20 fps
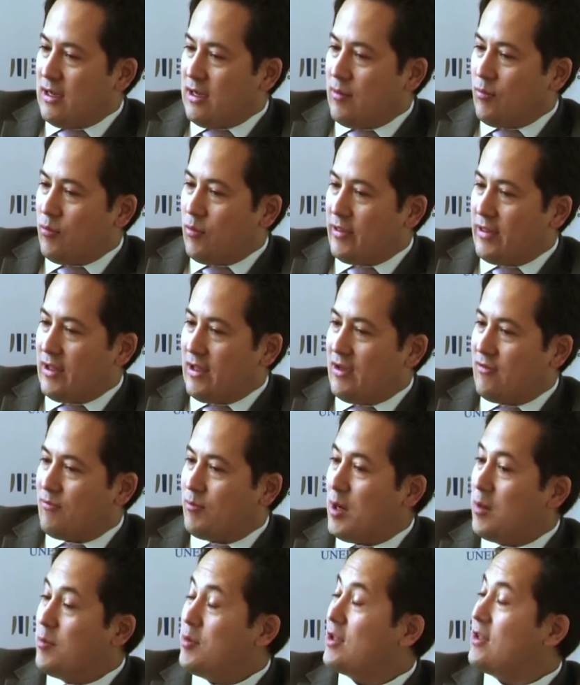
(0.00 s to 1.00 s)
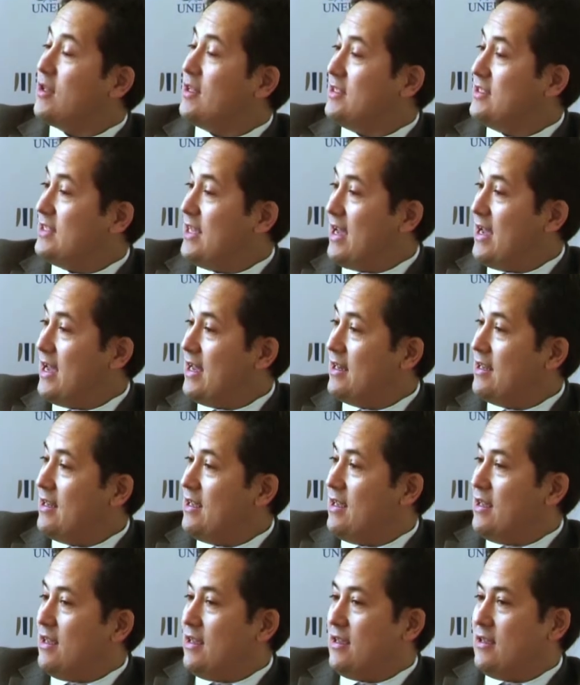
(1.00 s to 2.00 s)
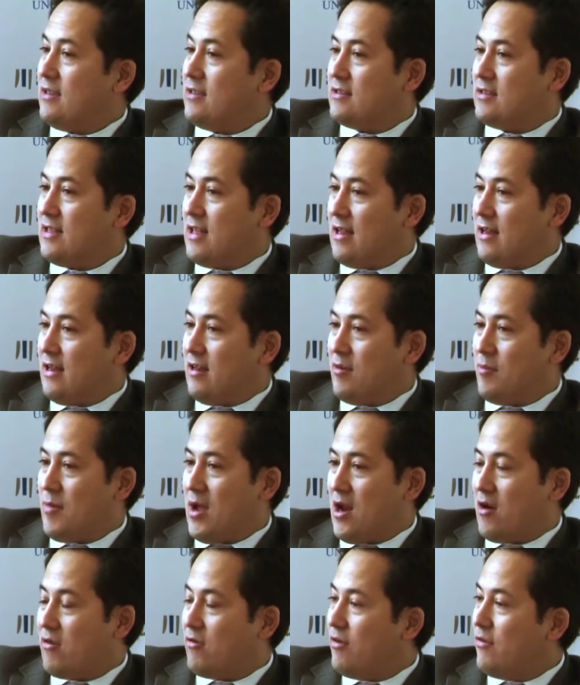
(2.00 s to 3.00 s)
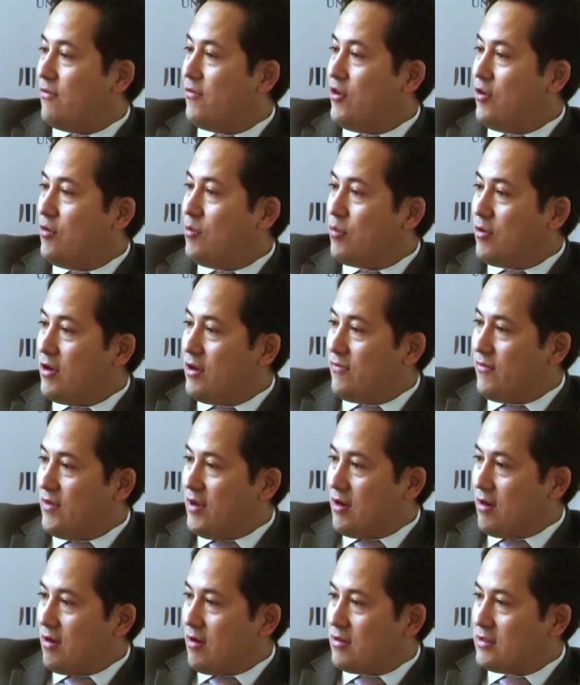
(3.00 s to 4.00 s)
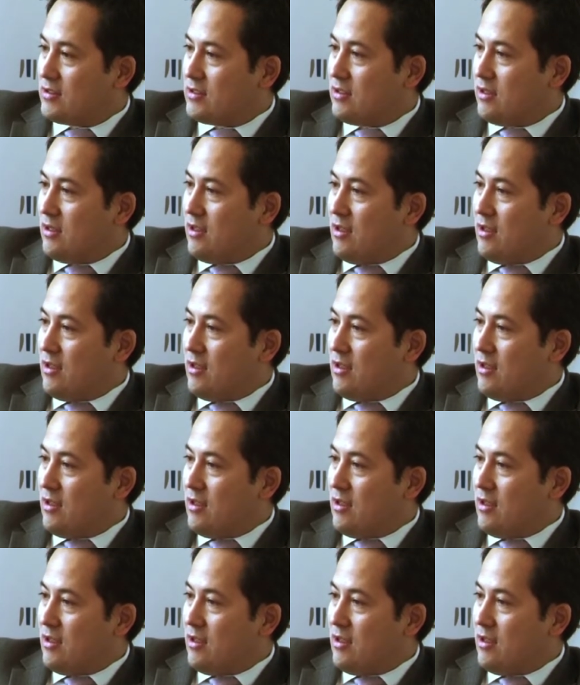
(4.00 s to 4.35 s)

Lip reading: what they have publicly said is that in a matter of a few brief years,